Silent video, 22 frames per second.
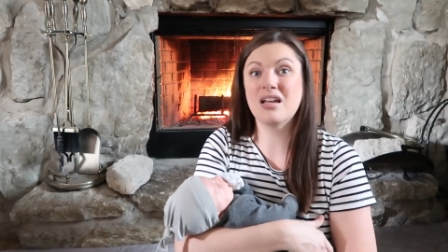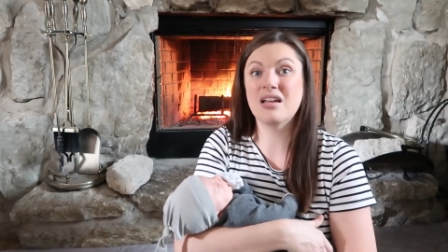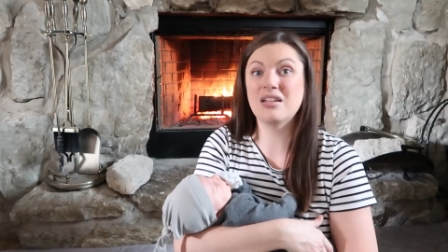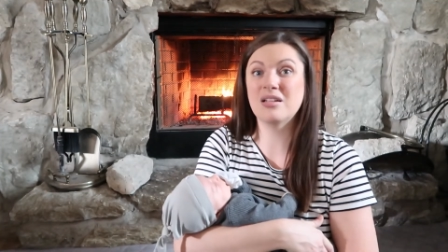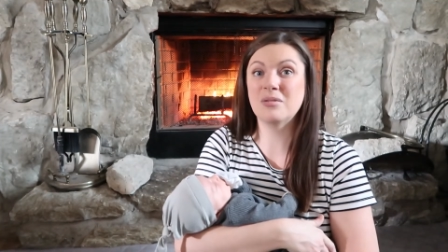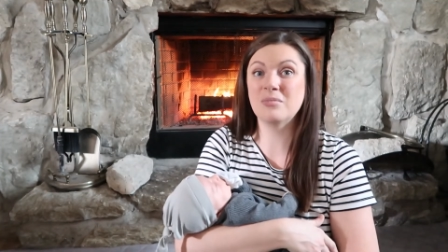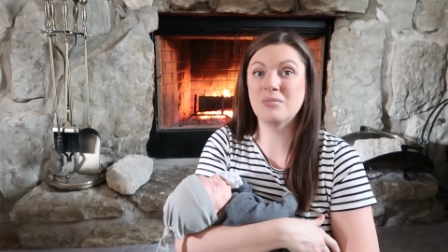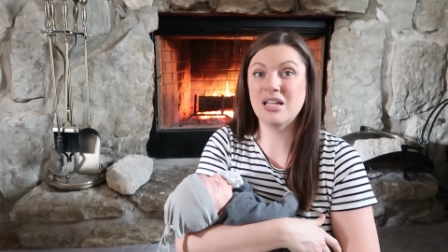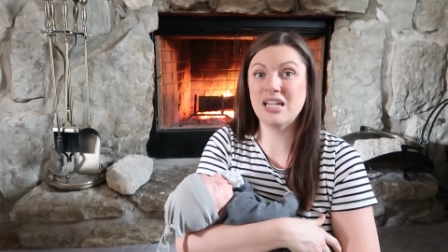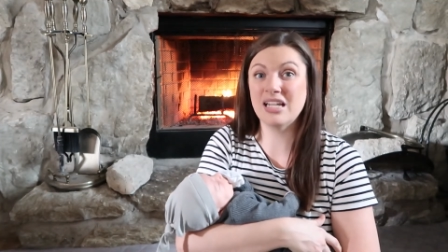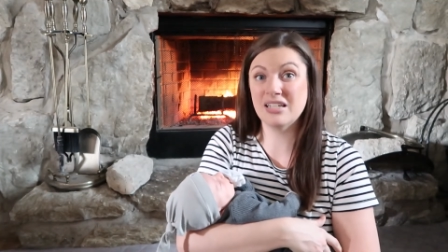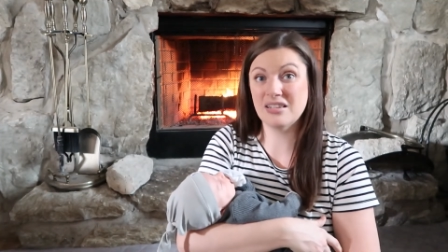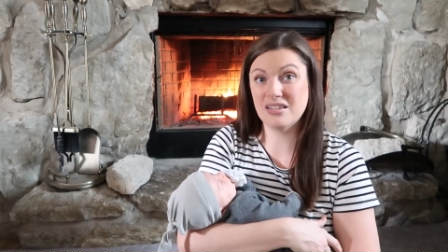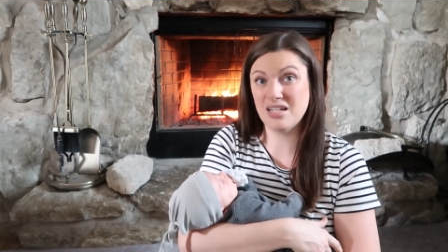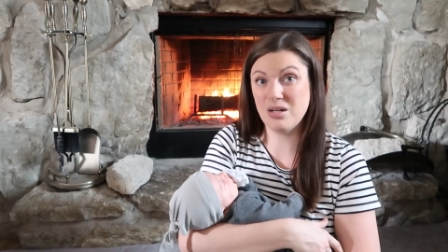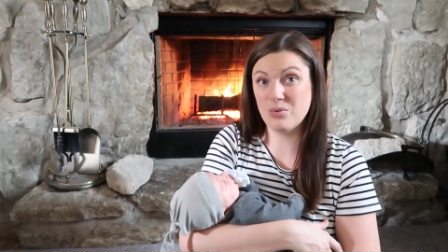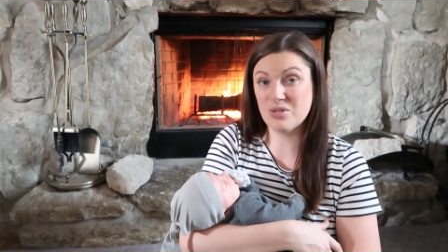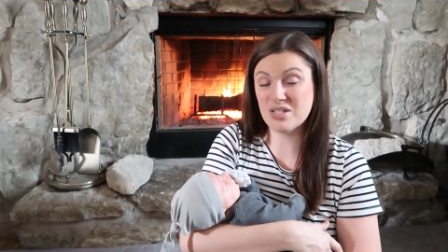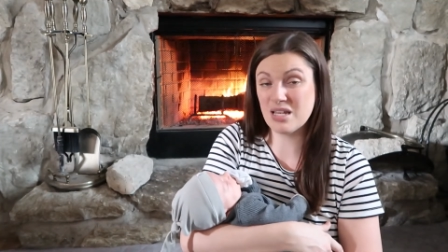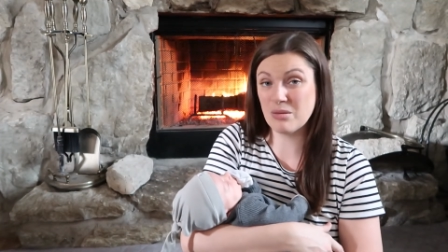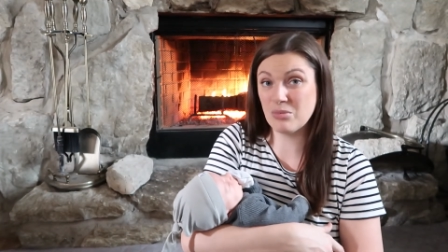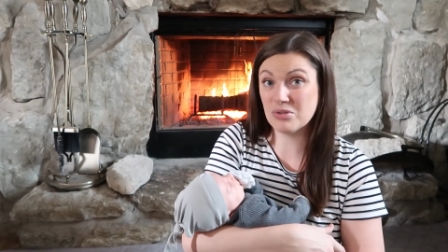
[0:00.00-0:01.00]
Um, Anthony
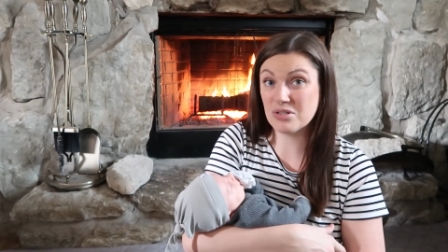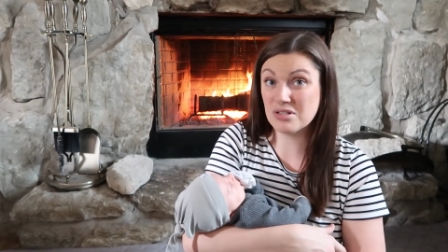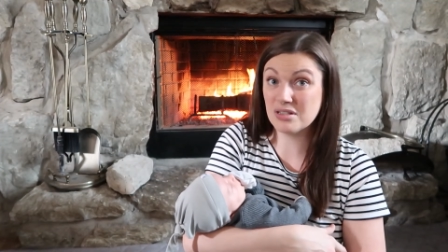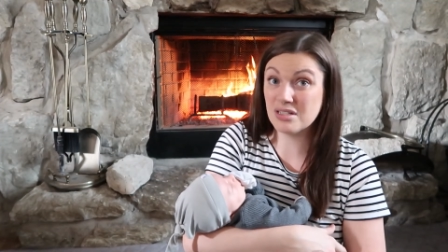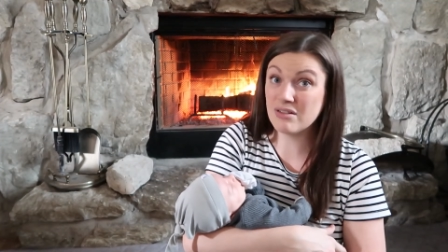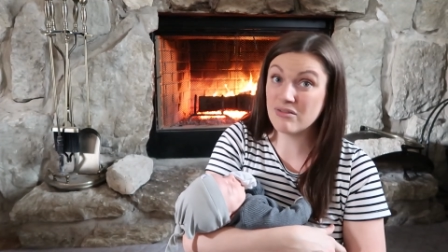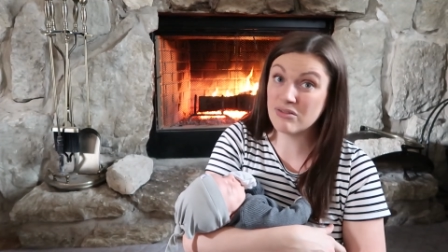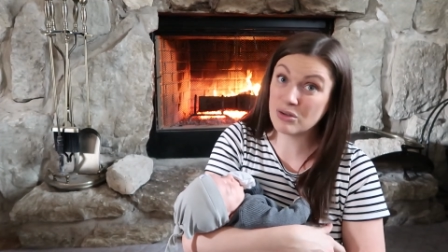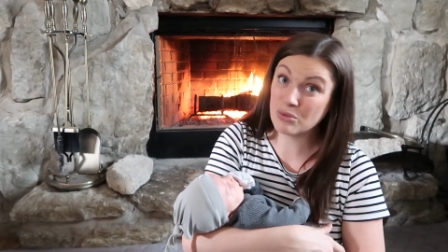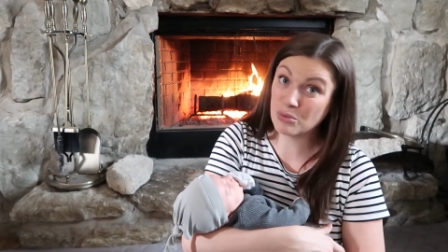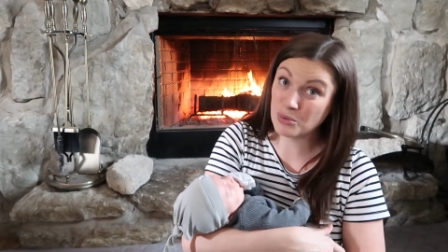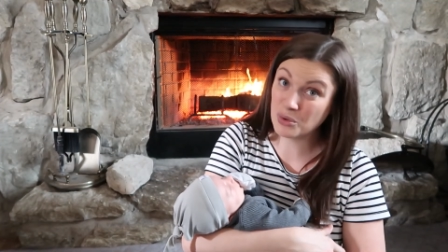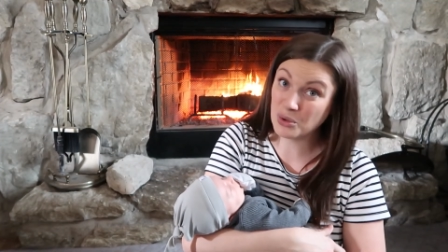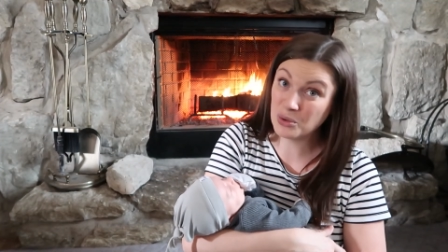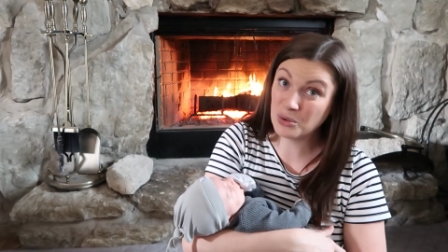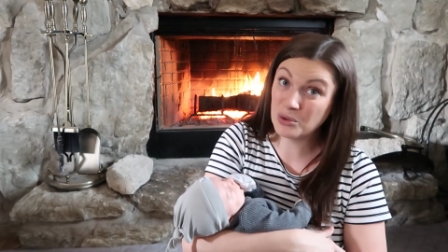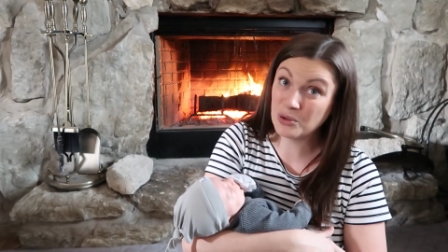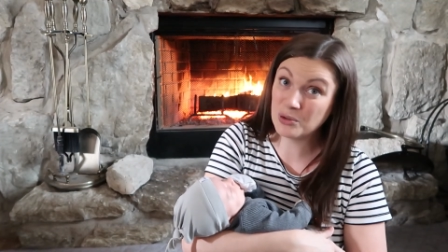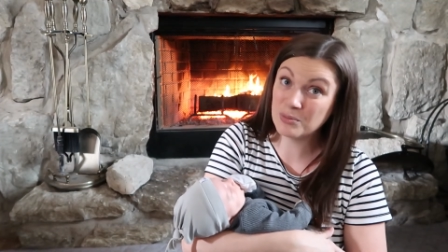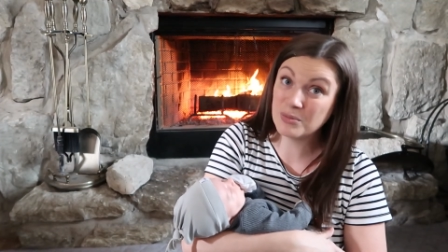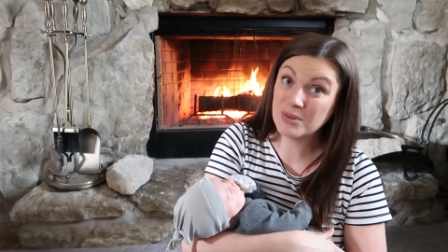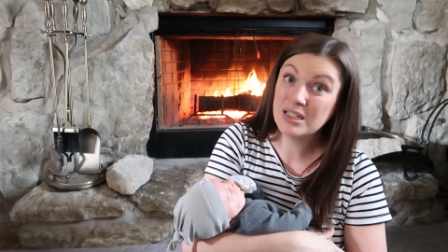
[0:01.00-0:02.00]
was able to leave the
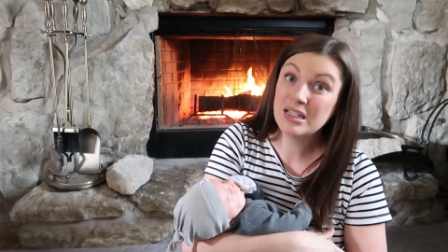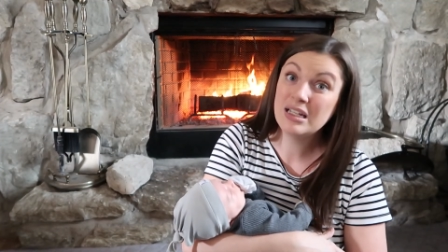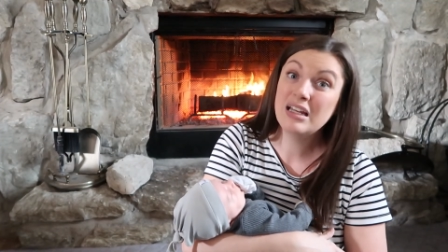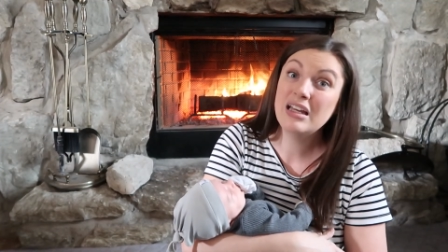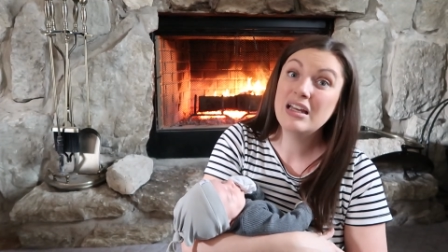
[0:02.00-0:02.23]
room